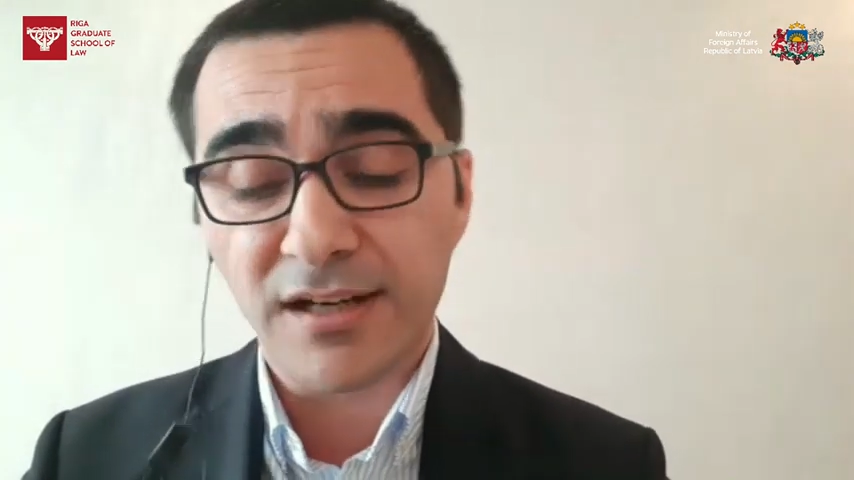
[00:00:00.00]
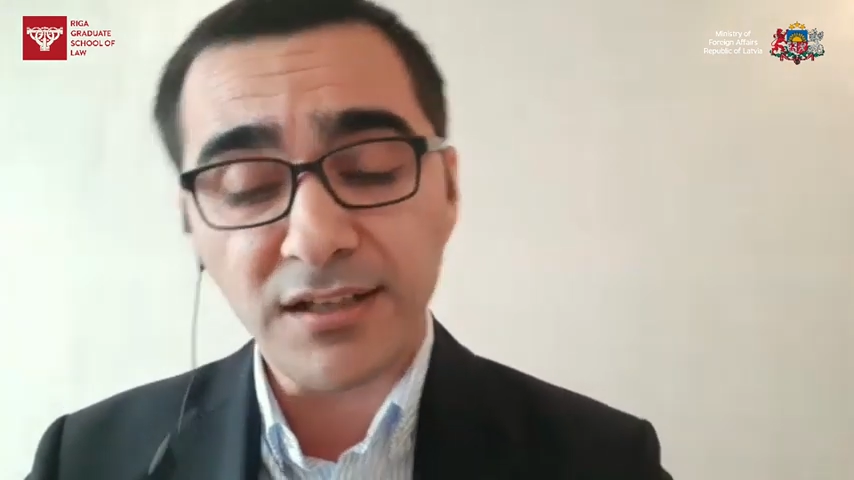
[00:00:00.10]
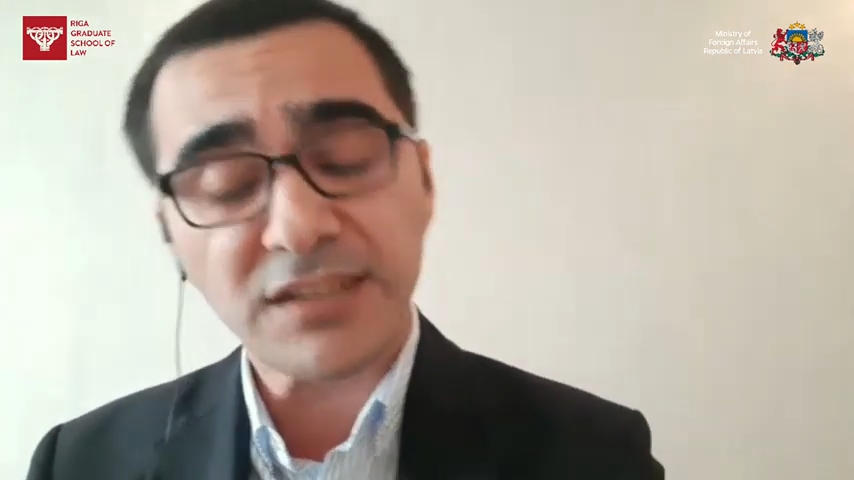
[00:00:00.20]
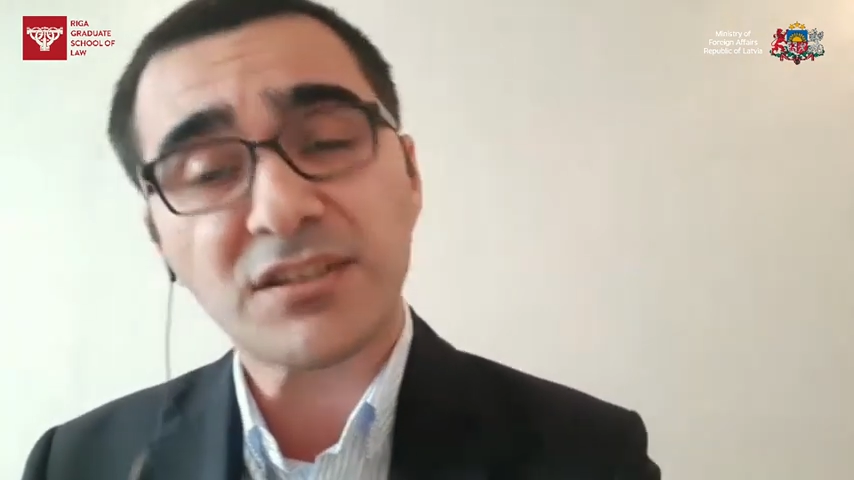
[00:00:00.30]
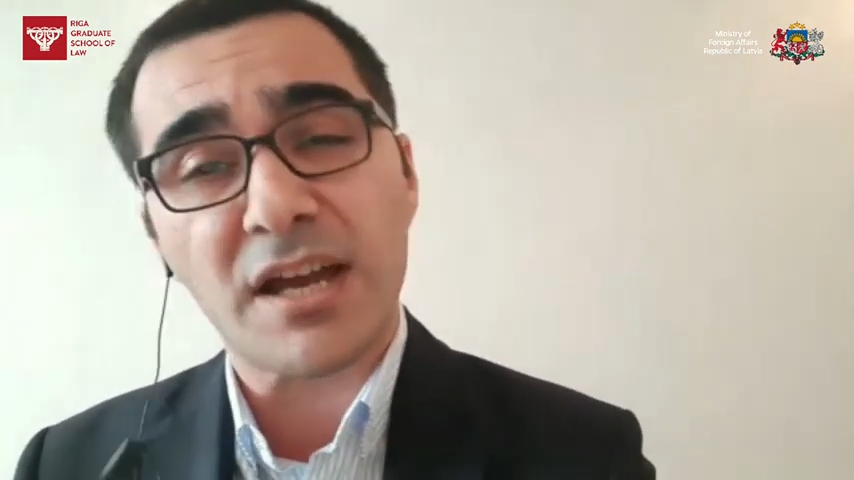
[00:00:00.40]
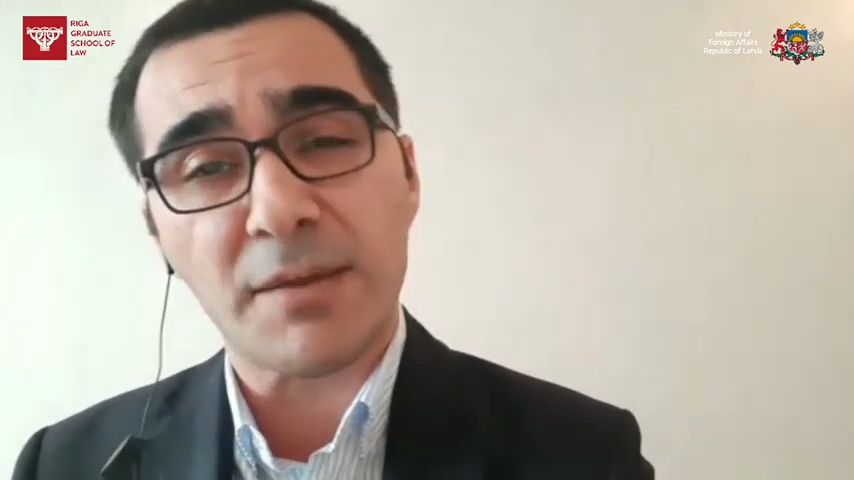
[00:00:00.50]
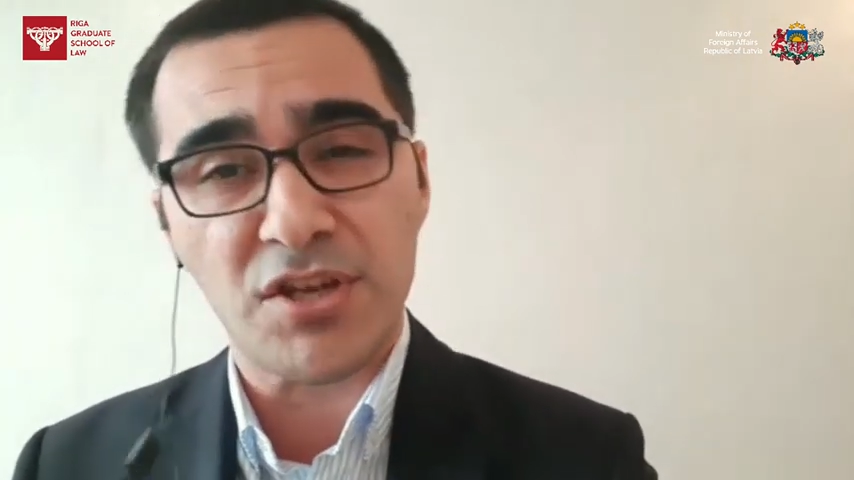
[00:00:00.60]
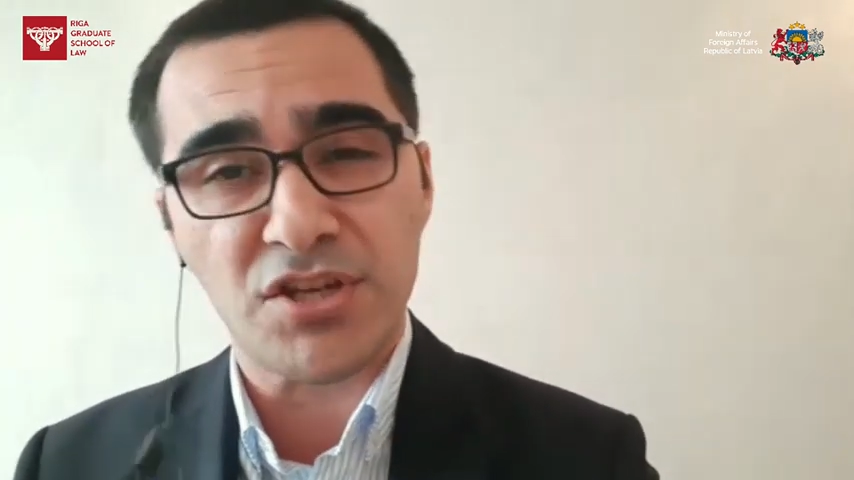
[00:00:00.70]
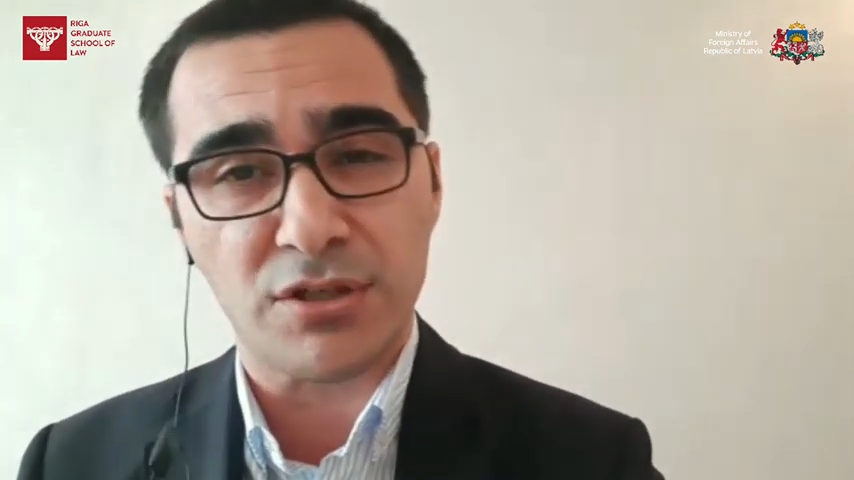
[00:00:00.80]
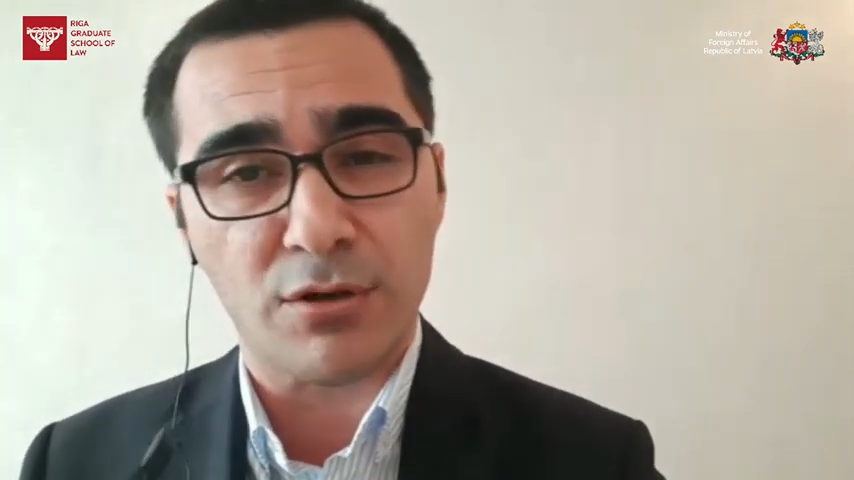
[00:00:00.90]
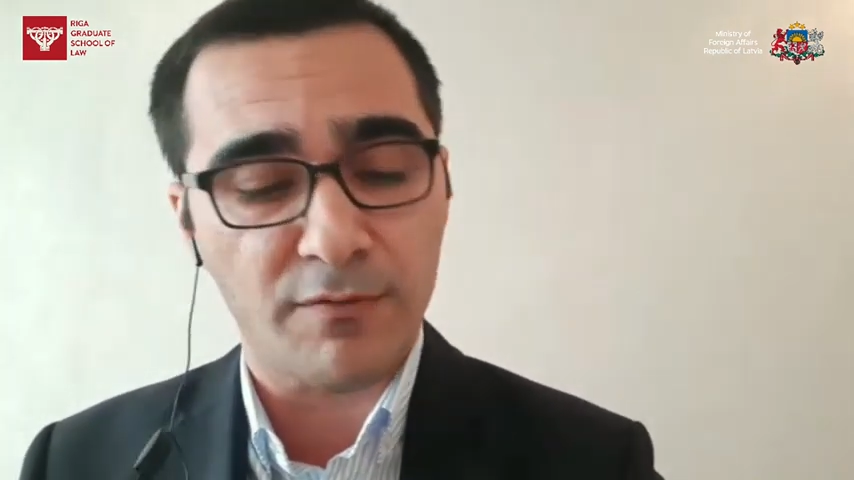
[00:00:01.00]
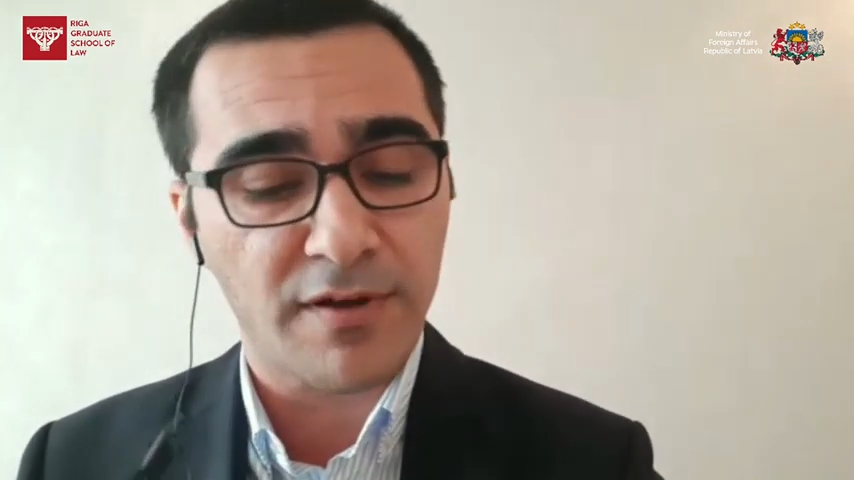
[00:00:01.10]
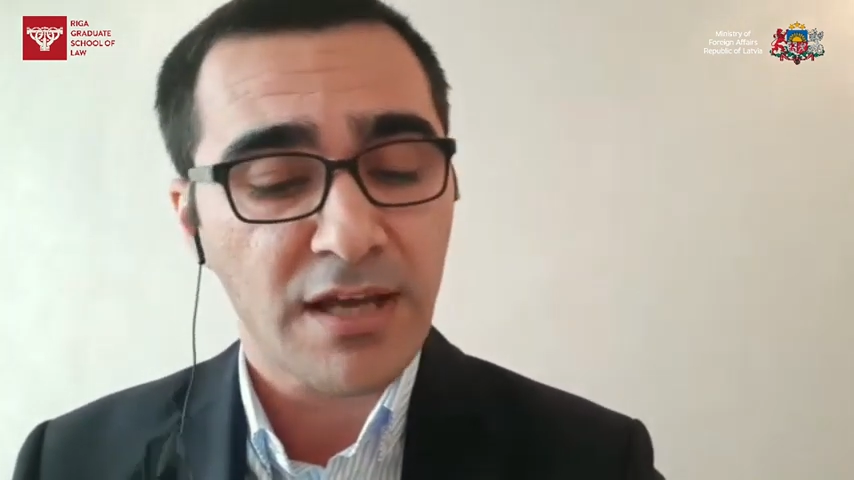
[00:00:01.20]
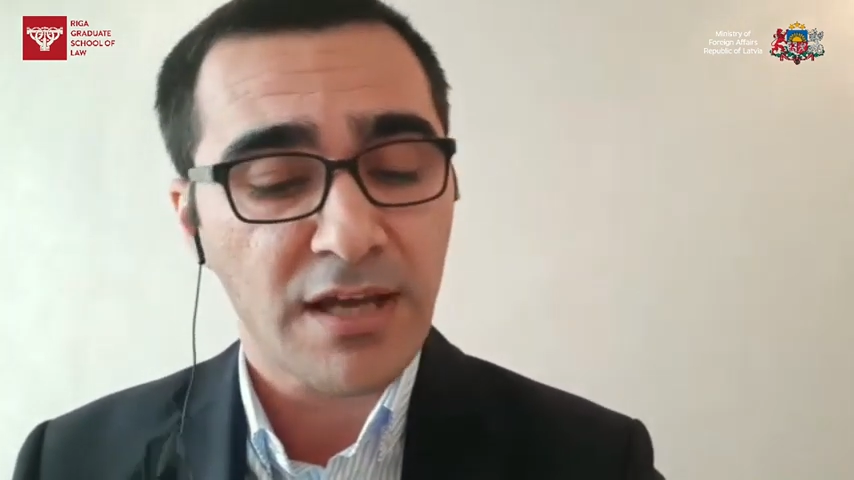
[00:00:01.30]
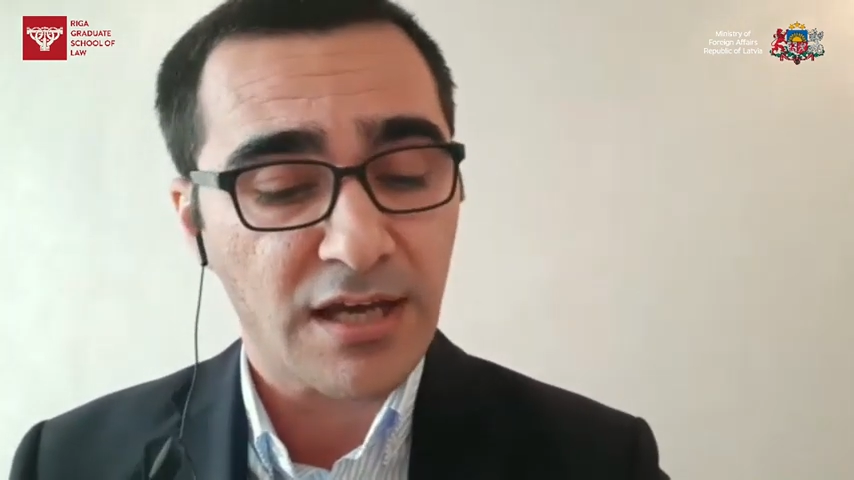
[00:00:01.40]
Another dimension of